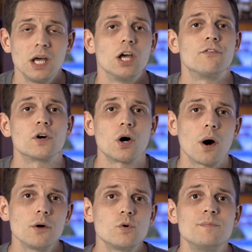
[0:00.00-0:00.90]
If a
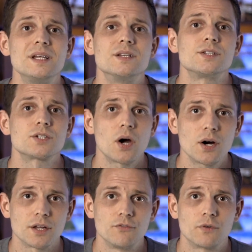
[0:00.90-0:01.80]
card would be
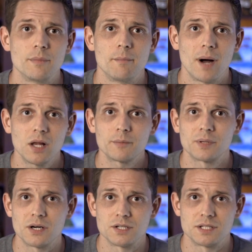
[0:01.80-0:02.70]
discarded from the Moloch
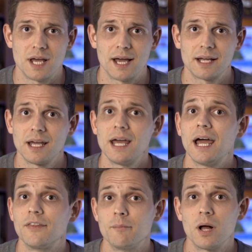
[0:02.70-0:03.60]
player's deck
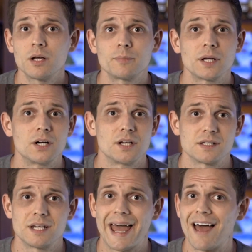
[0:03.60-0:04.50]
and the Moloch player
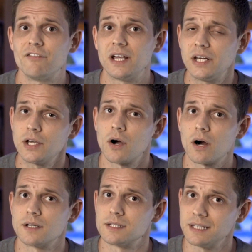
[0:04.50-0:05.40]
doesn't have any
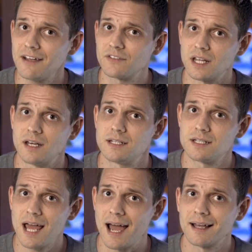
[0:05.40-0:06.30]
cards left in its
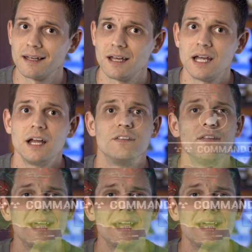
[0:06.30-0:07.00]
deck, then